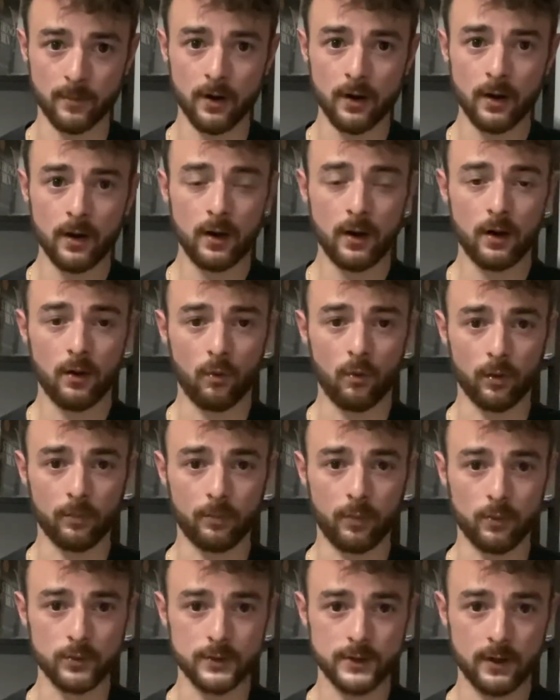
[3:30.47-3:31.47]
or post
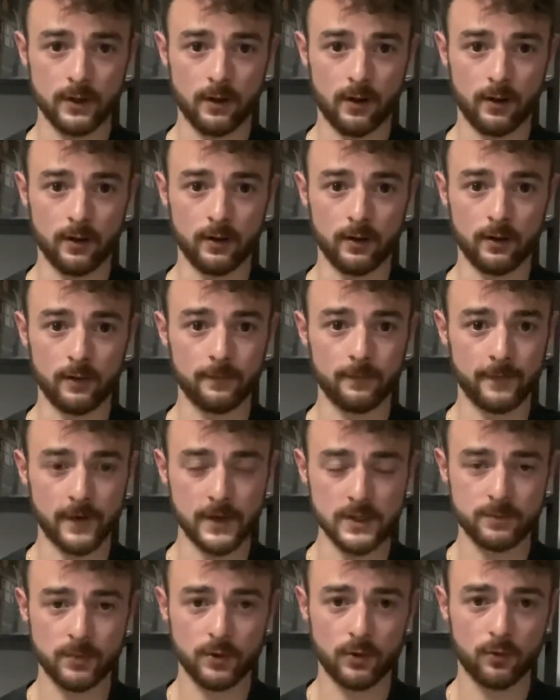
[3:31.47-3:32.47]
it on Facebook
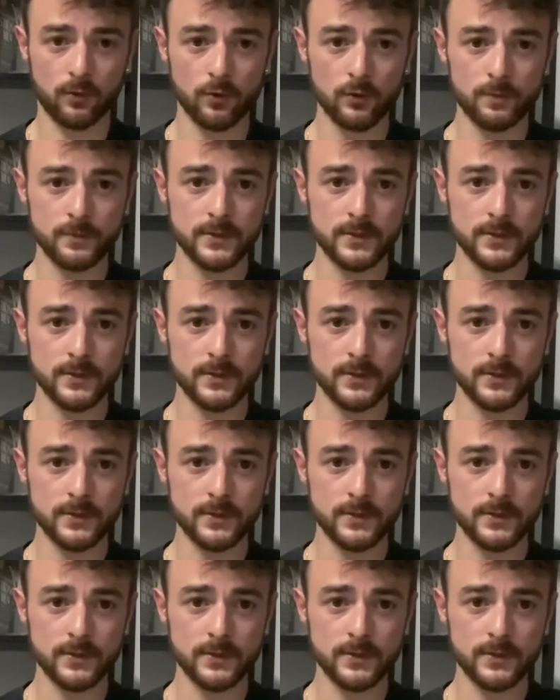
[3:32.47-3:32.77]
groups